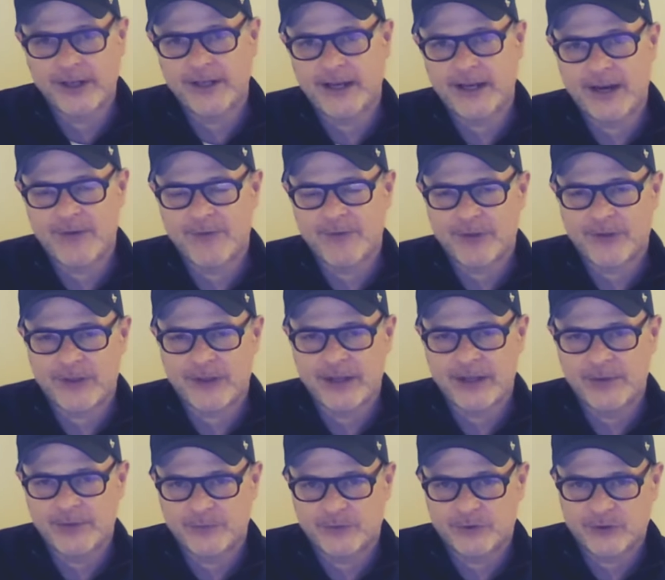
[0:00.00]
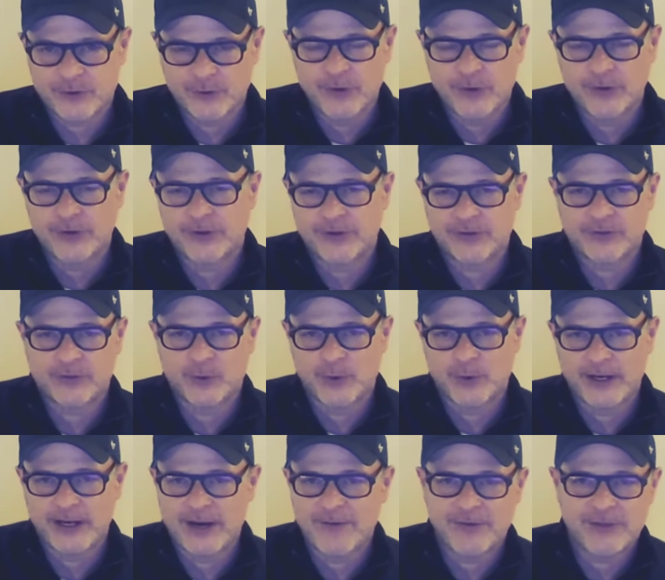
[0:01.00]
and you're true to the
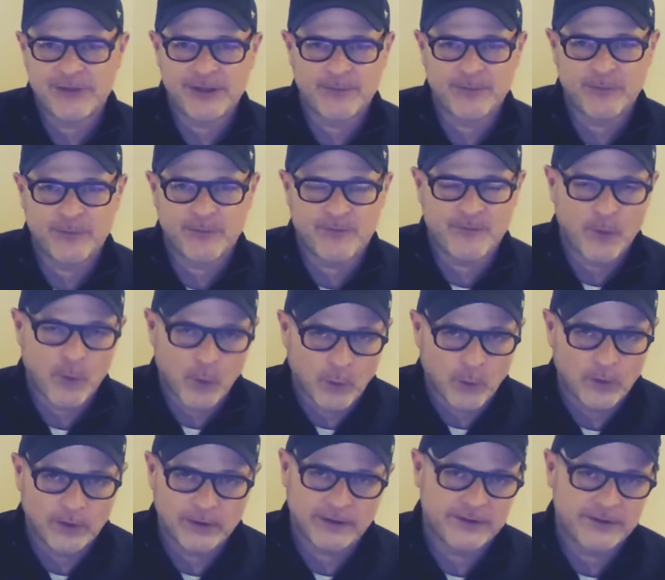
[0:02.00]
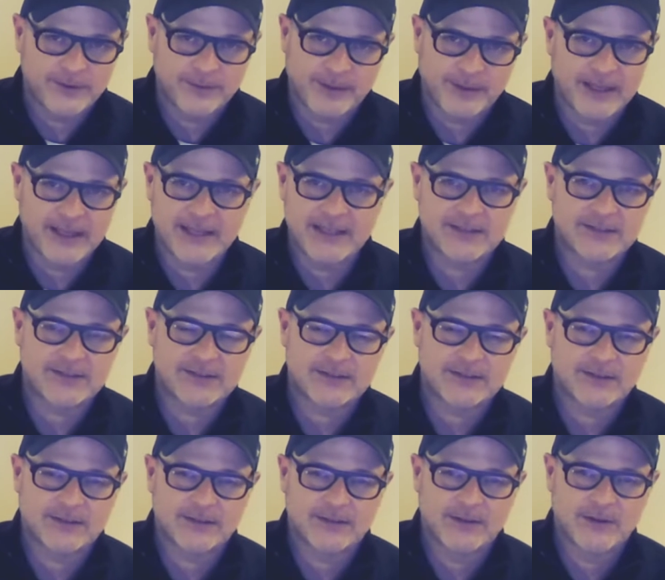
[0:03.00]
story, everything will fall into
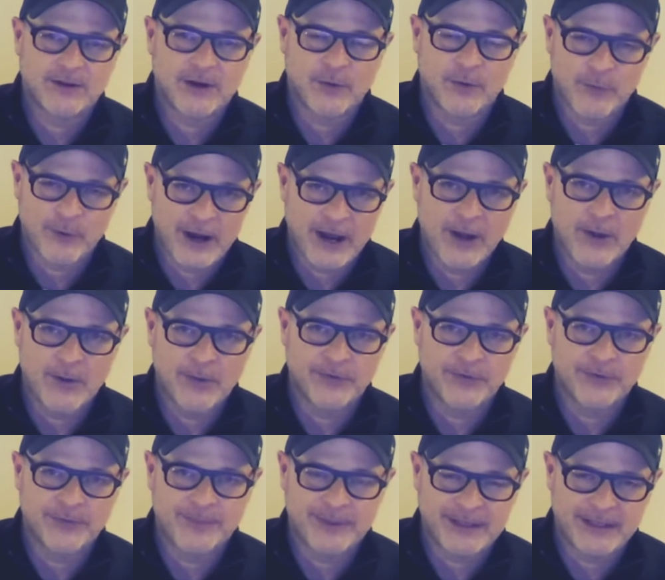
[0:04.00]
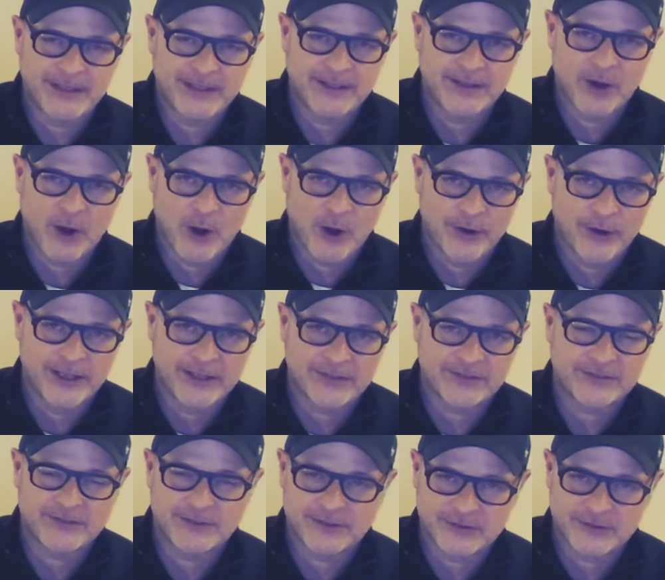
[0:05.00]
place around being
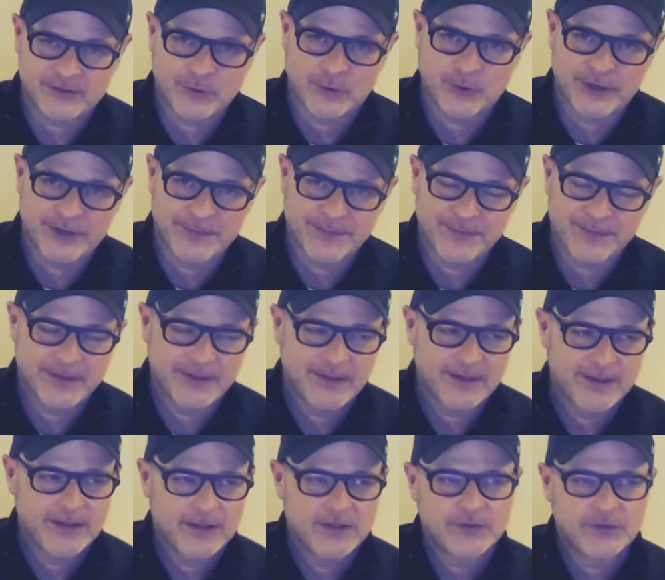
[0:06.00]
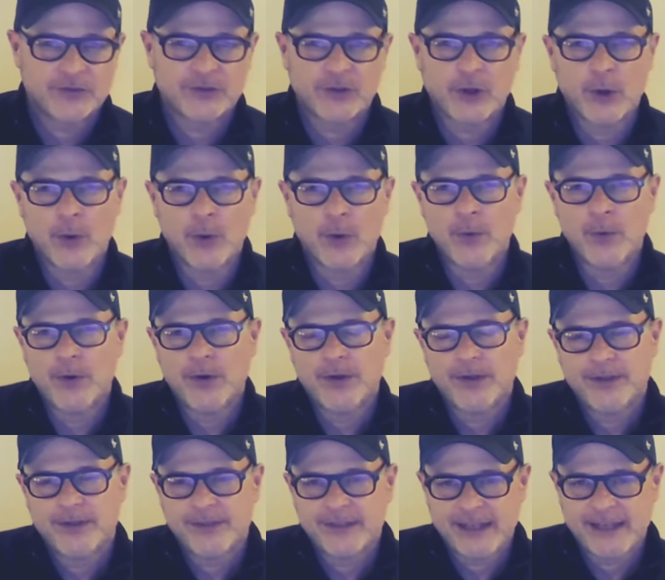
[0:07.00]
honest to the story. So
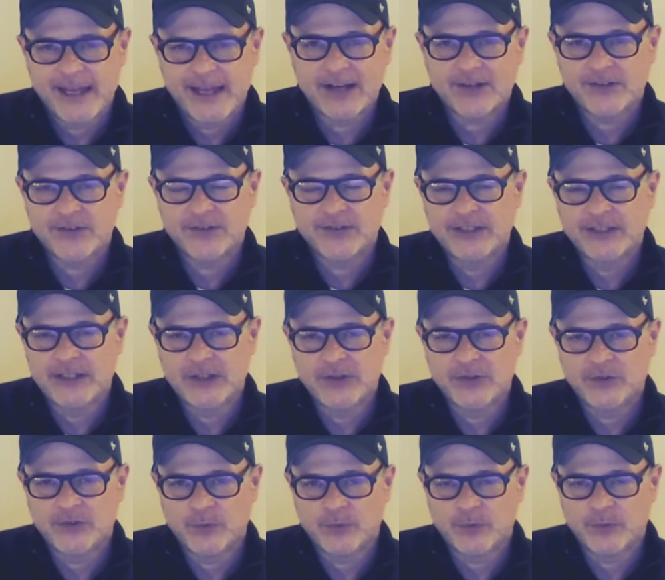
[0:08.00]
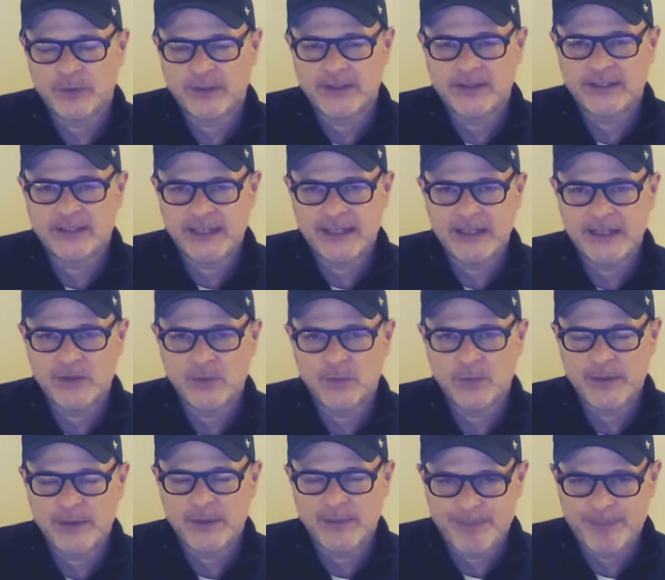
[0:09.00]
the action sequences we did,
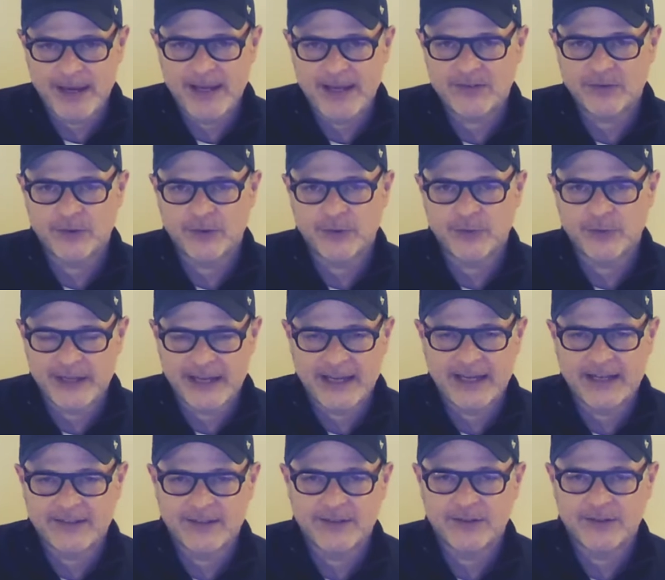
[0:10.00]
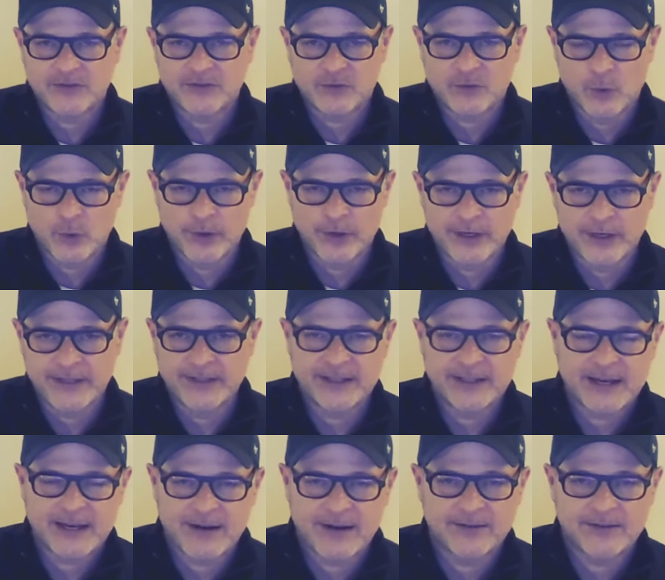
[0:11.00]
we based on the reality of the story and the
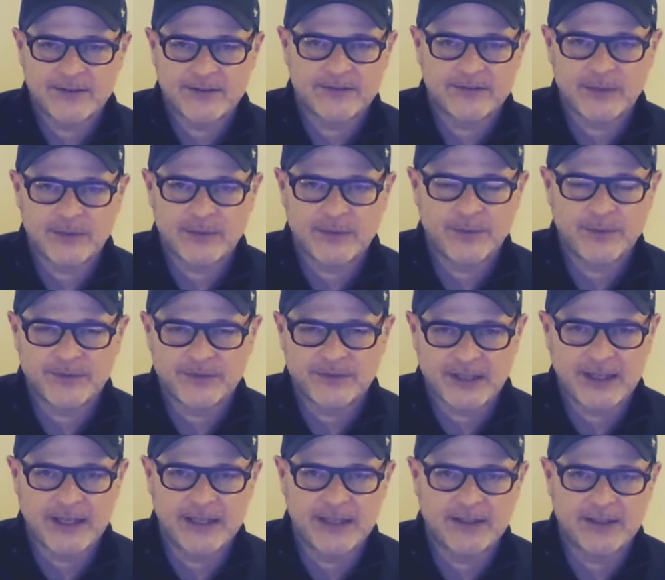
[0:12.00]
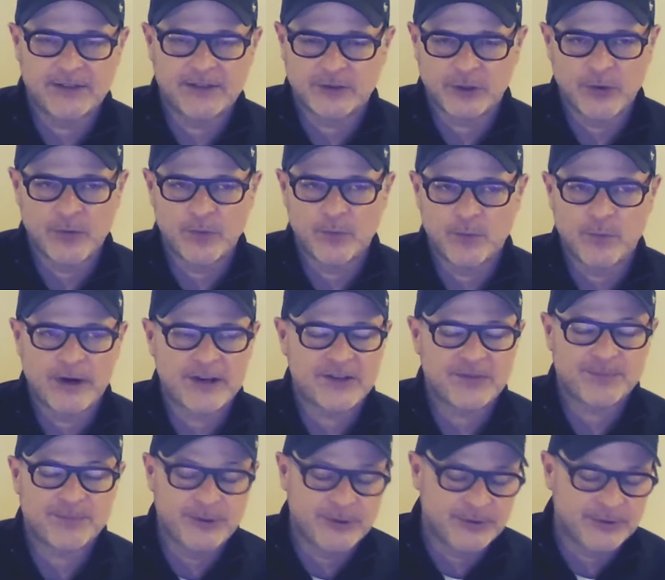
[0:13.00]
characters that we were saying. So
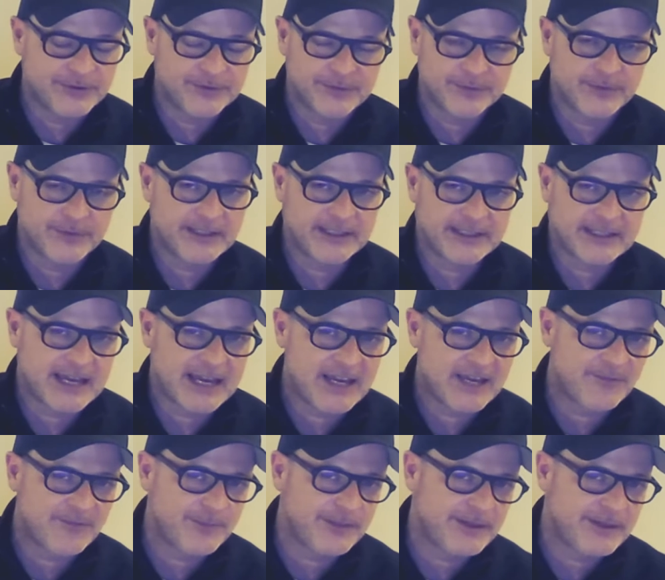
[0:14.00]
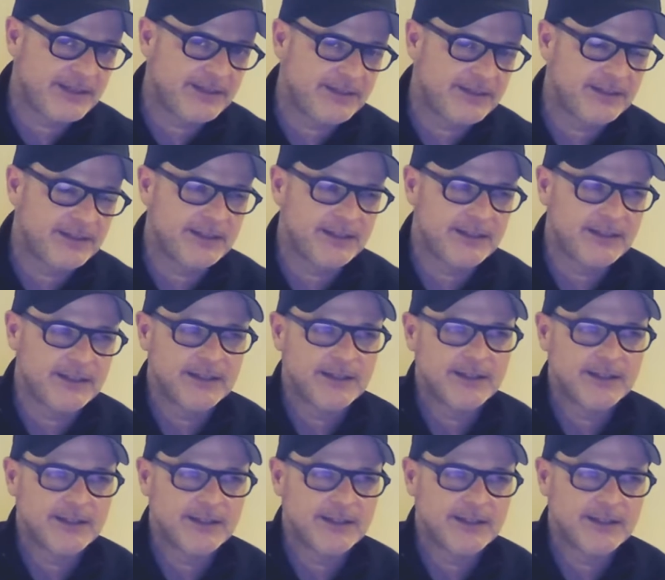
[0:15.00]
Rasputin gave me the